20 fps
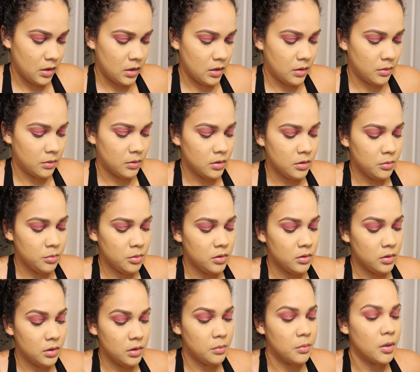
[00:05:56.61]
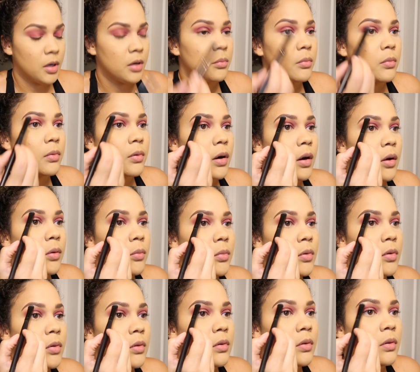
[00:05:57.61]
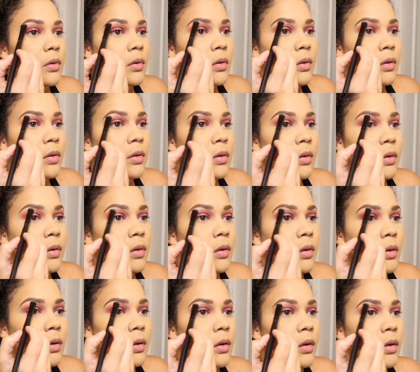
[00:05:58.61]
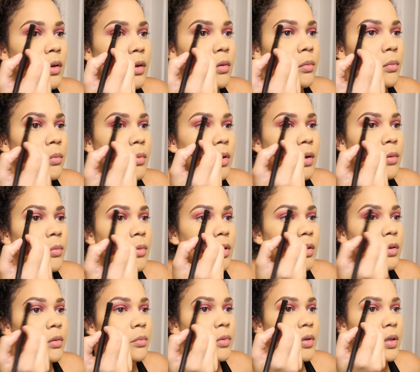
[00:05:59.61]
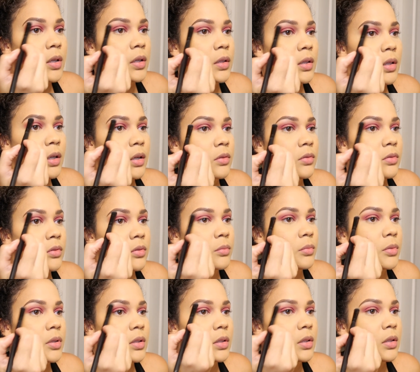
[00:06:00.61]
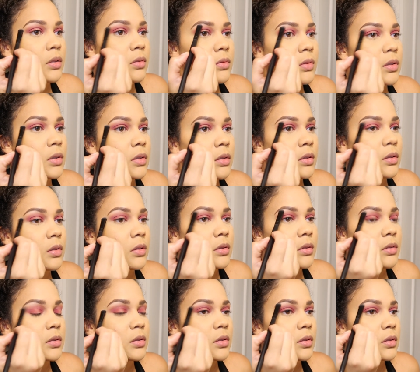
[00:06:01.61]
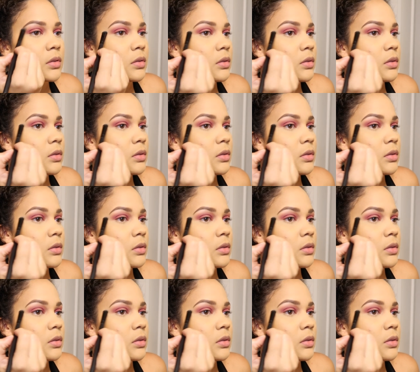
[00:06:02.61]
I'm gonna put it in my brow bone, but I'm gonna bring it down to bring down the colors.